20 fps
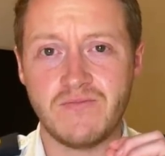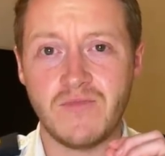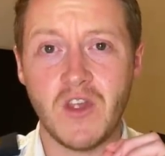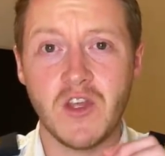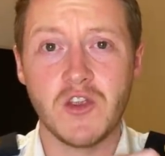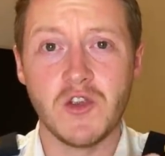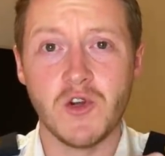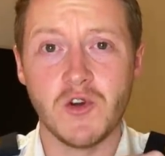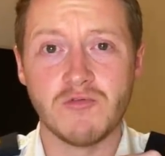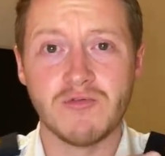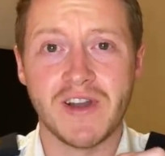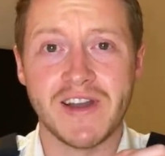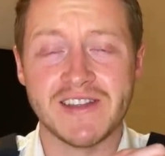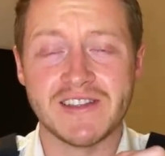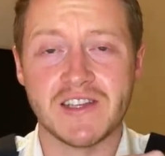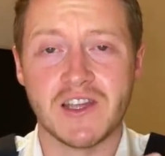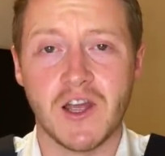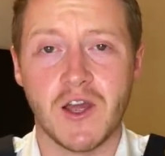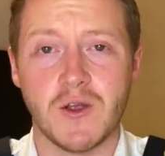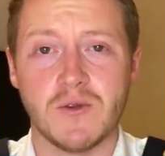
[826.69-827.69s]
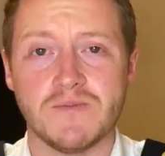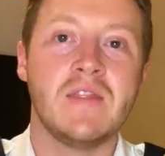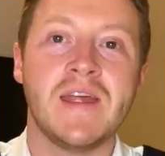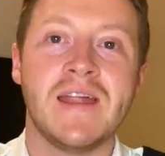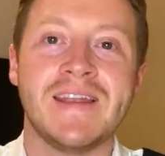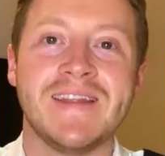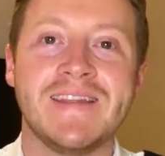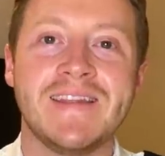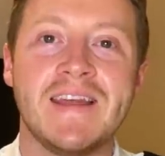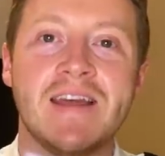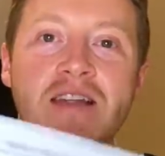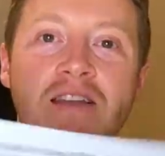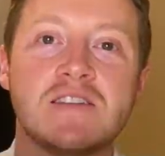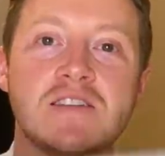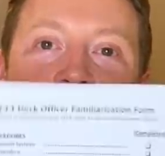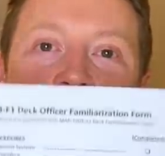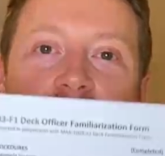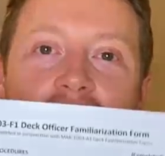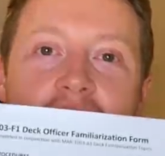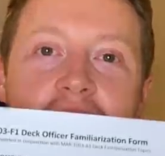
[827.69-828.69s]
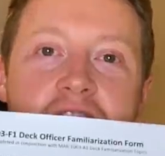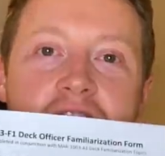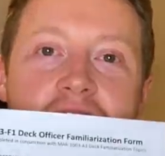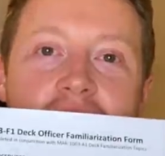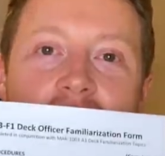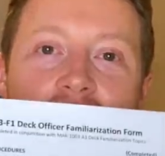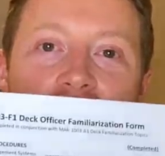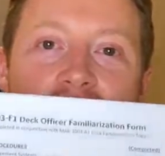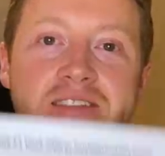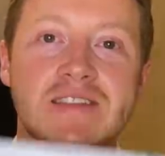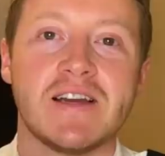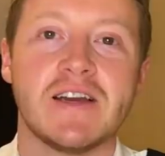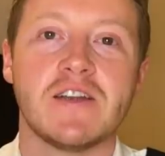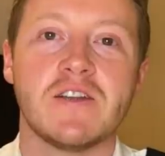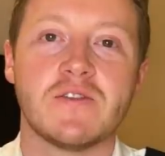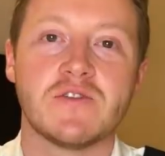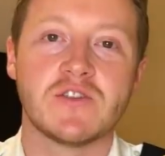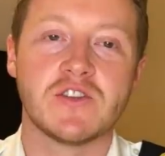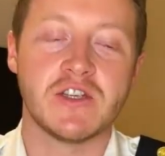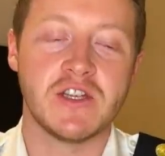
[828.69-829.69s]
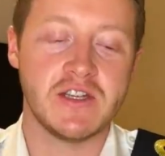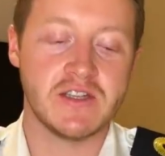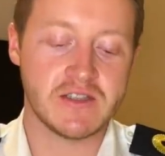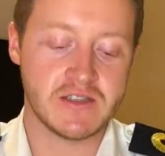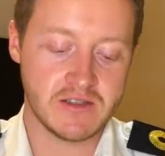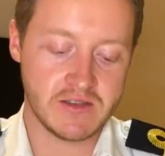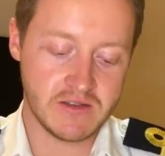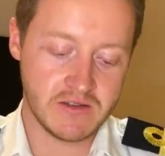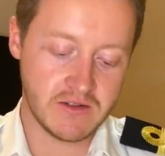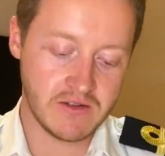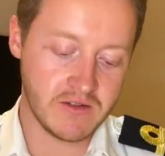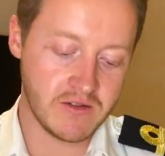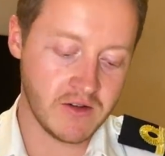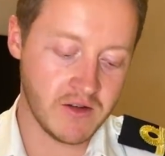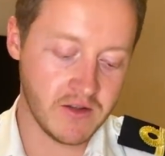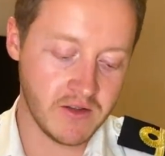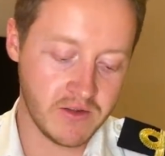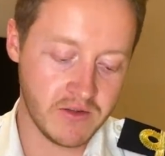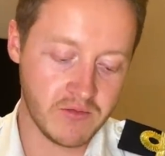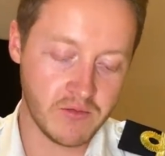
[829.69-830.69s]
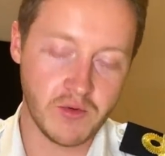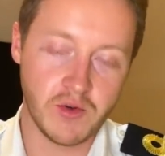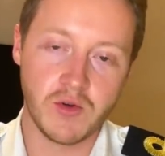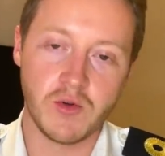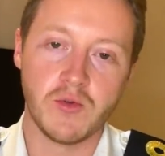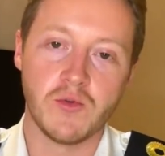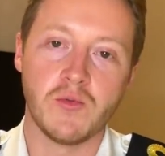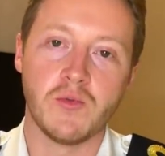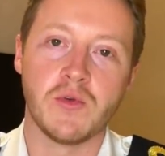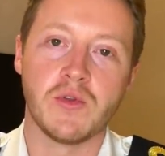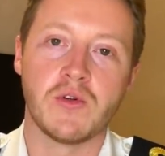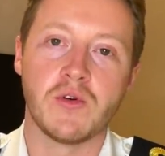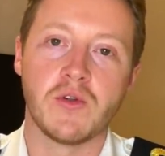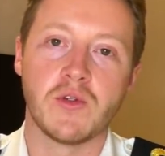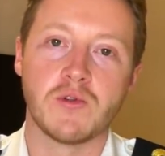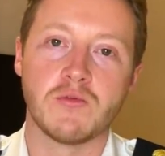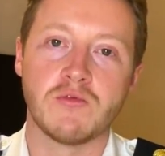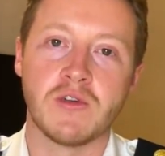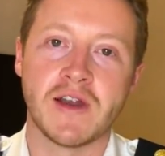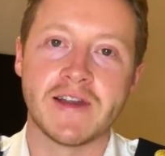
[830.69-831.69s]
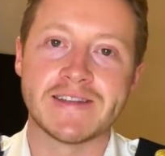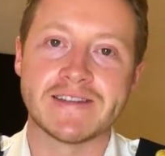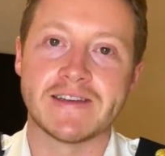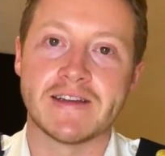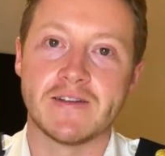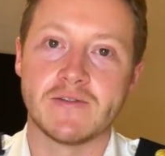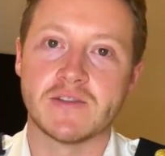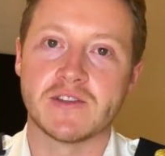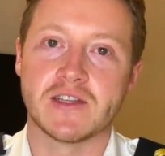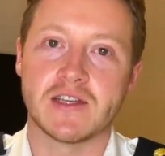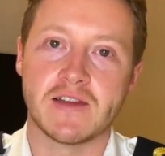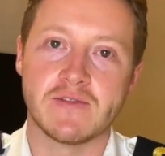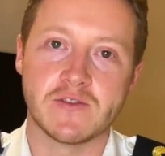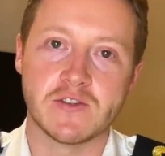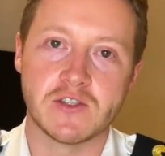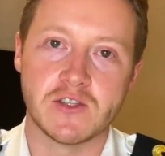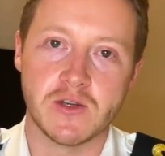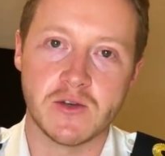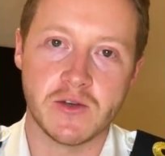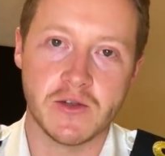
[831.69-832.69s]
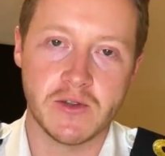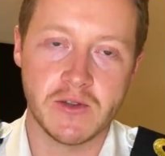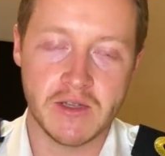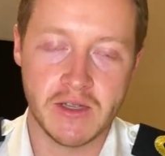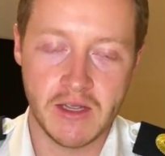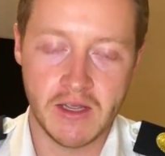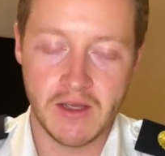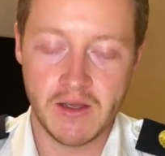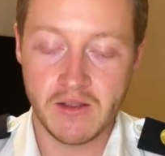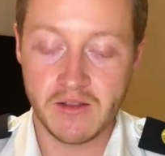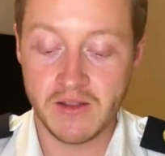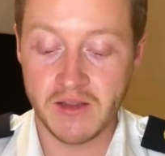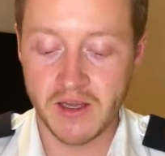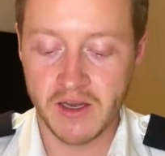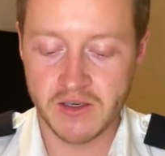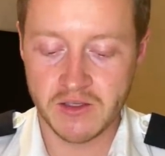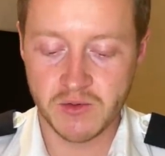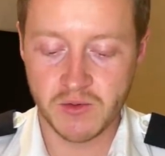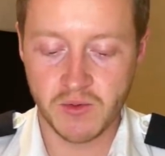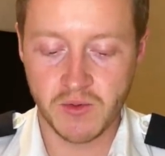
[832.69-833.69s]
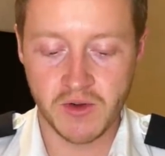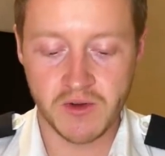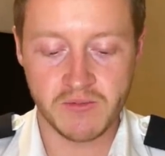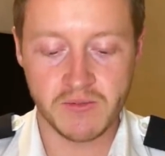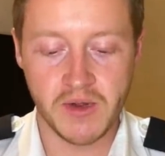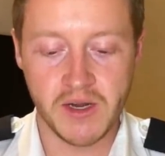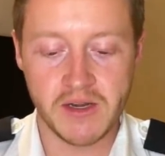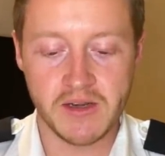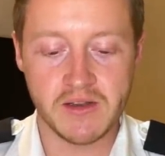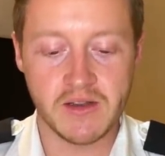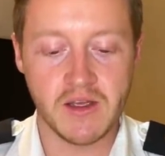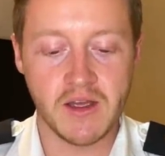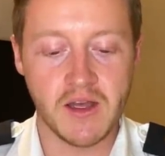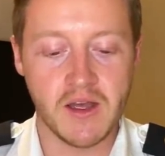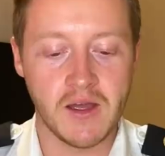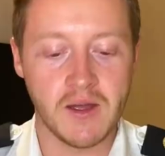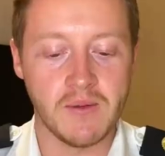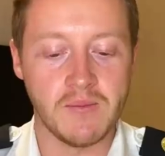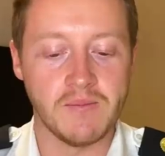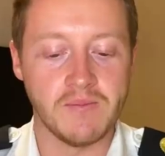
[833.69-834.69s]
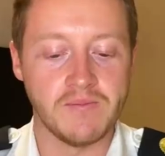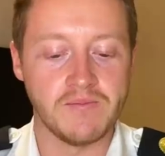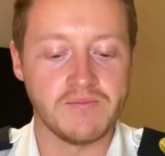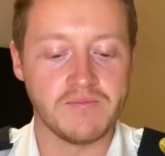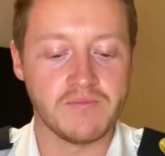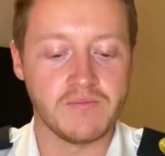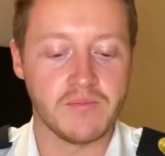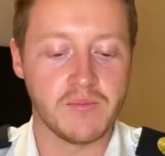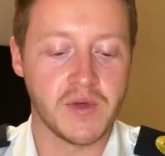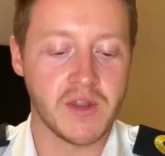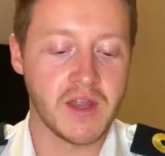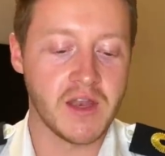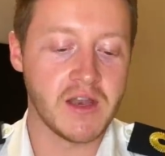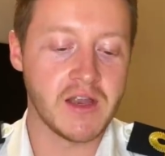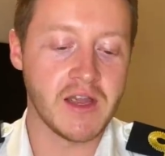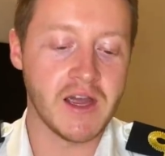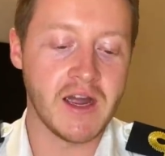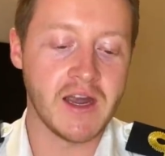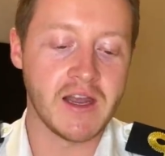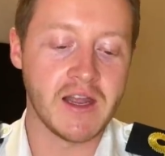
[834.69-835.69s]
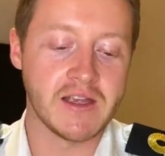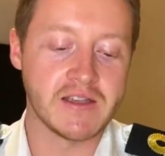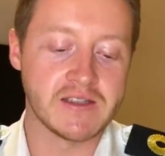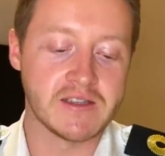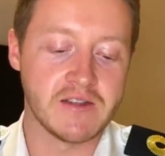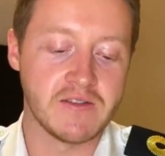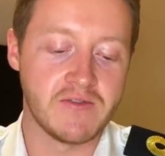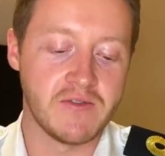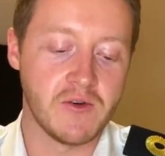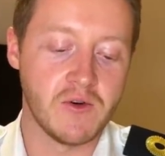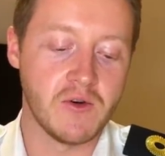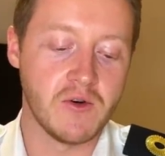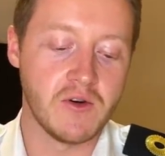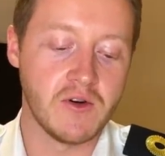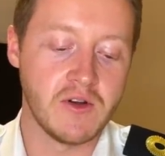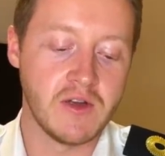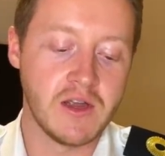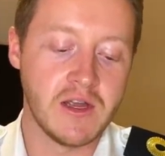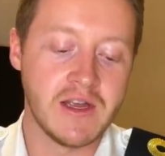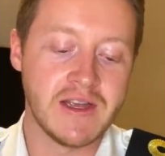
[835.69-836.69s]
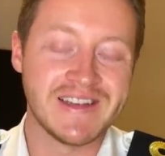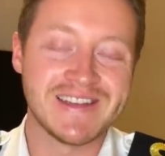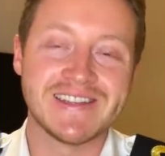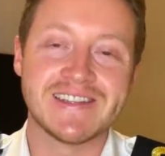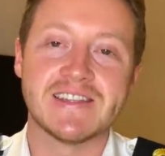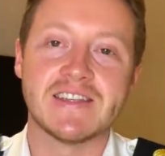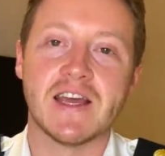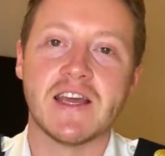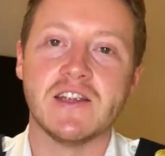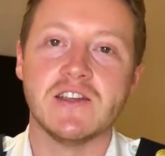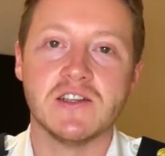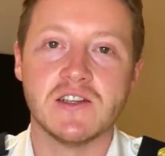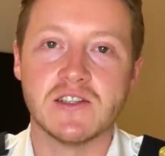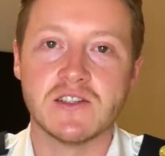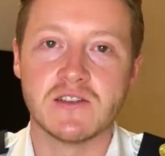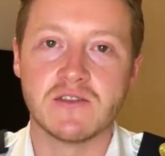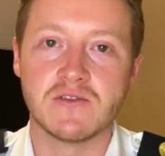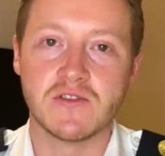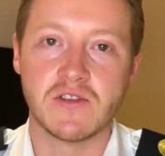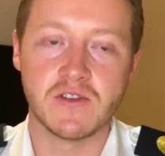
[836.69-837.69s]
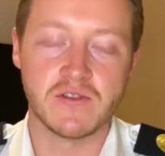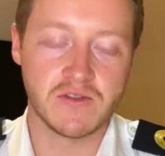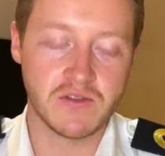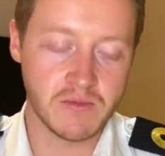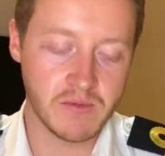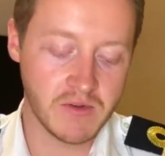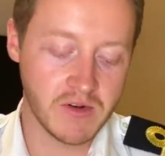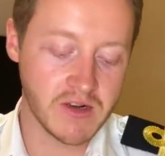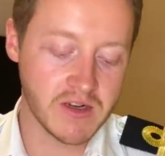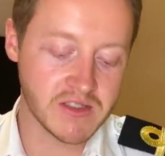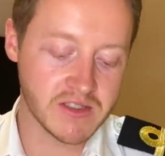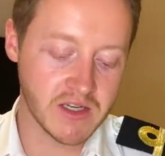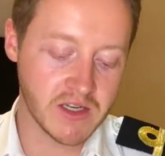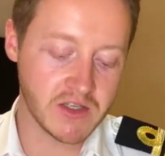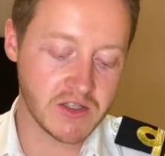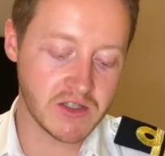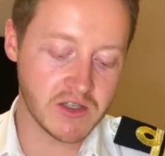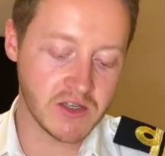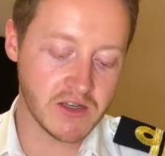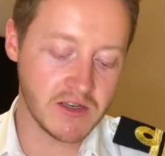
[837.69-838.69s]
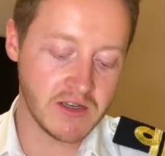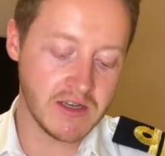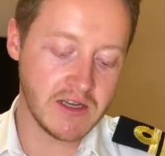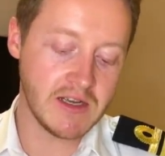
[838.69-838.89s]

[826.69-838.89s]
you're ready to go. Then in the end you finally get the sign off sheet gone through with all the ranks. I obviously haven't shown you the actual one of mine, but then it highlights the 4 stages of the familiarization,